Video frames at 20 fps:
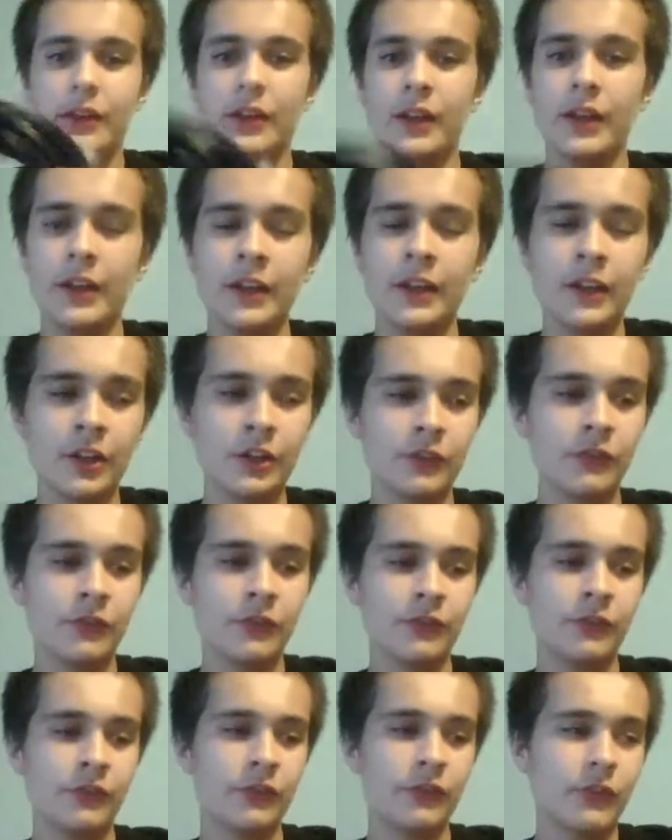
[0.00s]
If
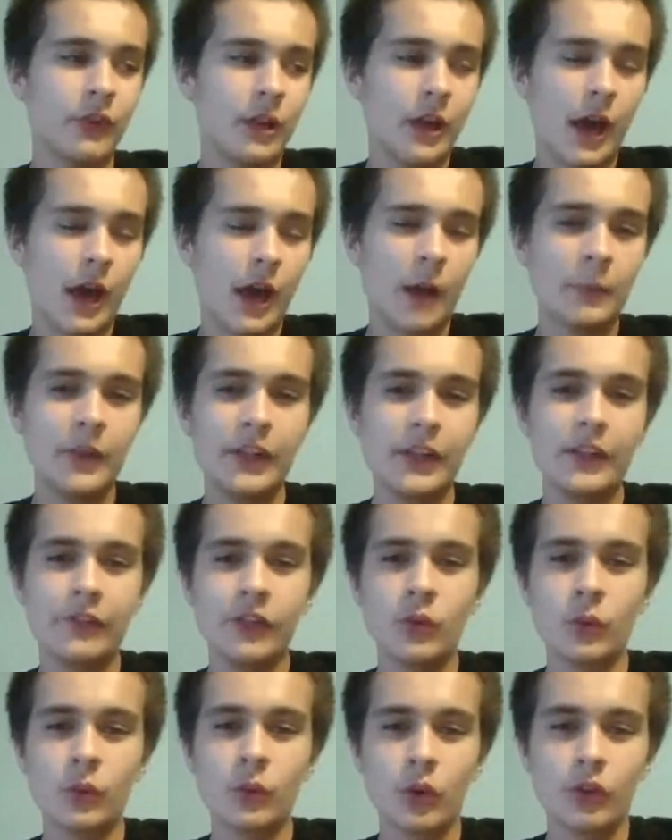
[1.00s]
I mean, if
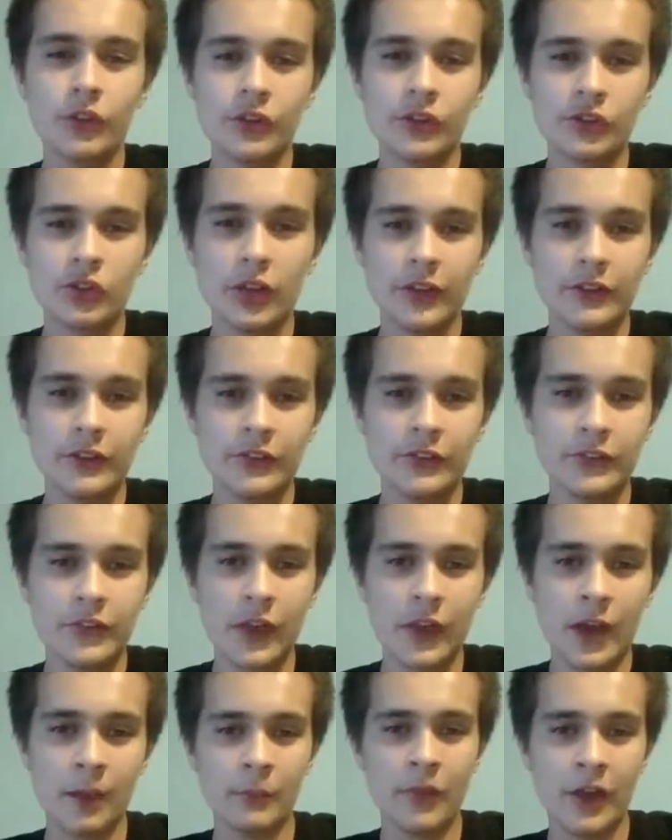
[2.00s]
you really tried to
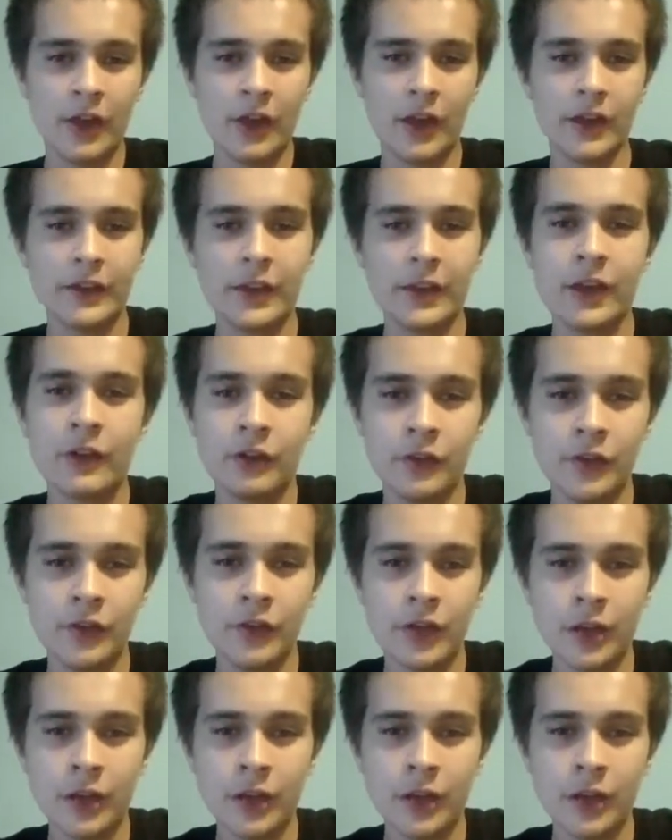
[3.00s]
stab the heck out of it,